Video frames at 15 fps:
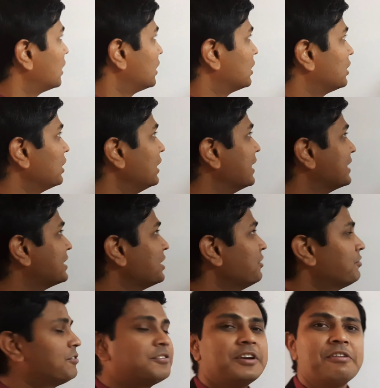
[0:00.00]

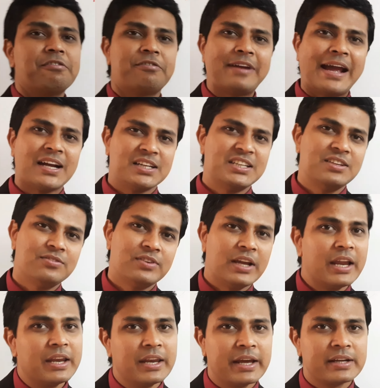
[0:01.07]
Relative refractive
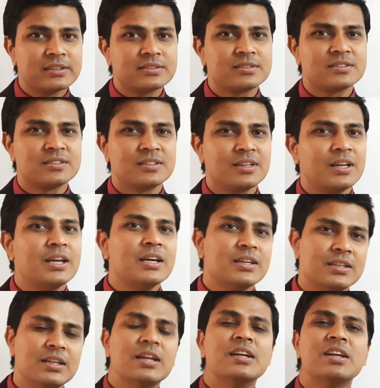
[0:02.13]
index.
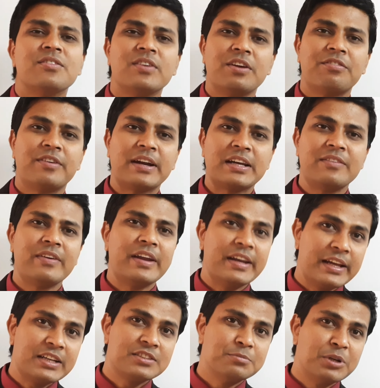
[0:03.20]
Relative refractive
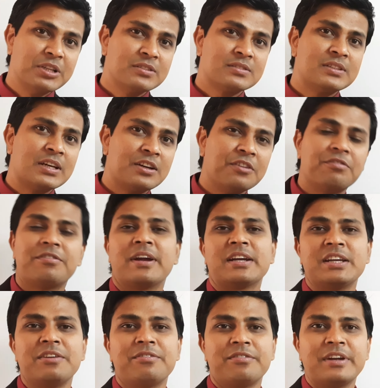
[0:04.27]
index means the
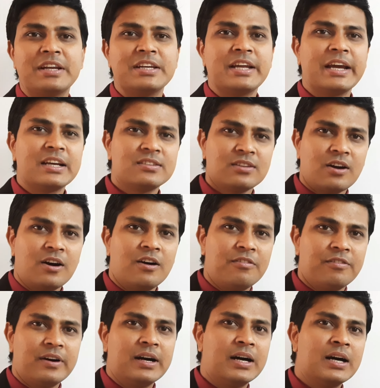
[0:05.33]
refractive index of
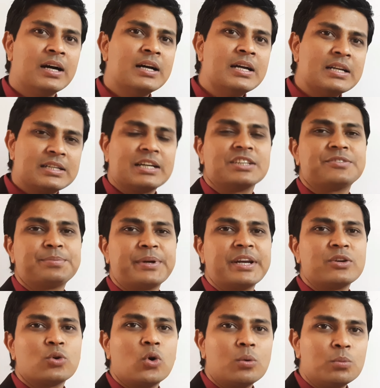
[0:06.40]
a
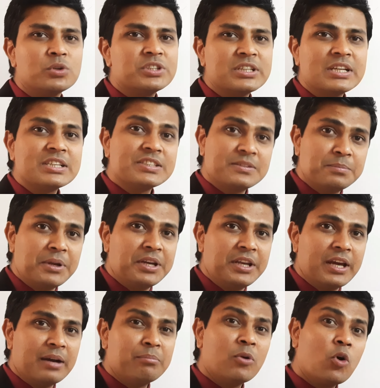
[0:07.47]
transparent homogeneous
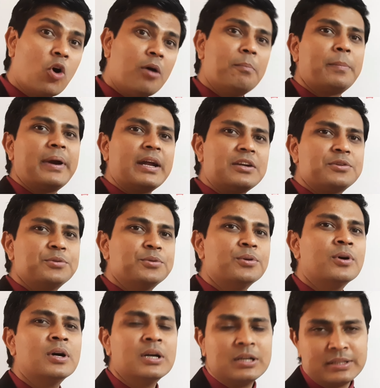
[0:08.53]
medium compared
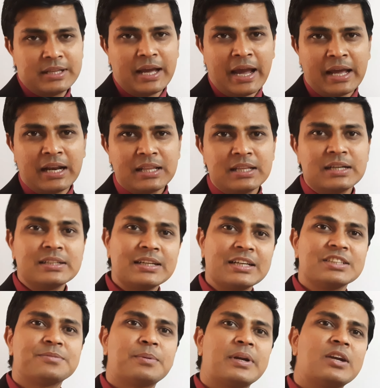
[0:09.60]
to the another
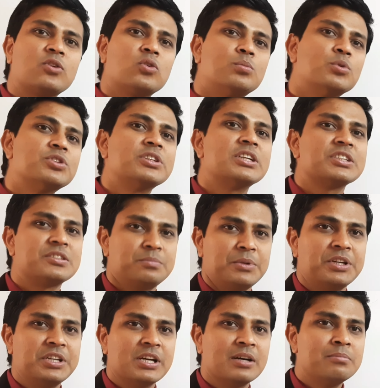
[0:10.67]
transparent homogeneous
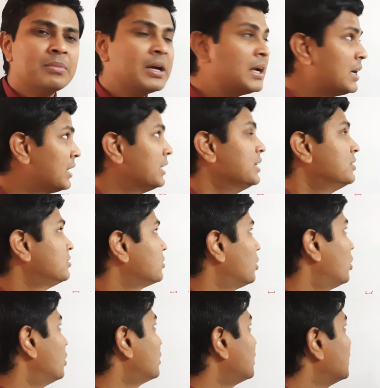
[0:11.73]
medium. It's
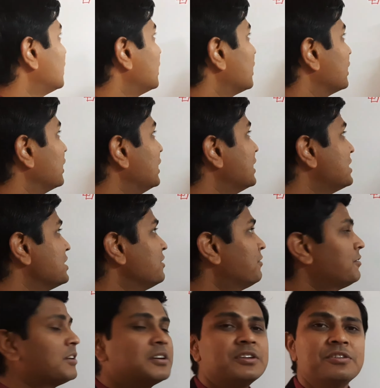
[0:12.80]
called
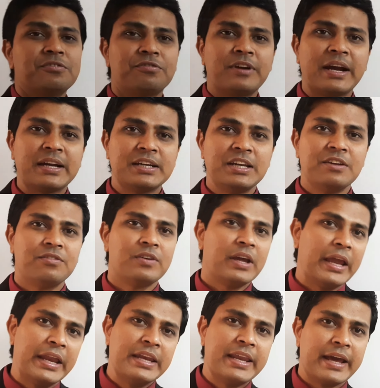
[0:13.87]
relative refractive
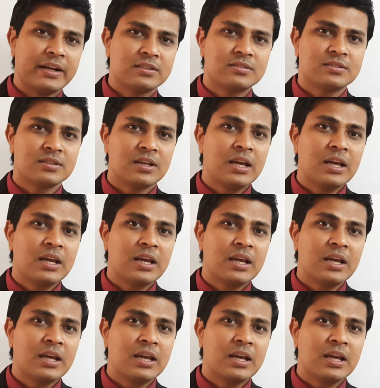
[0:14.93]
index.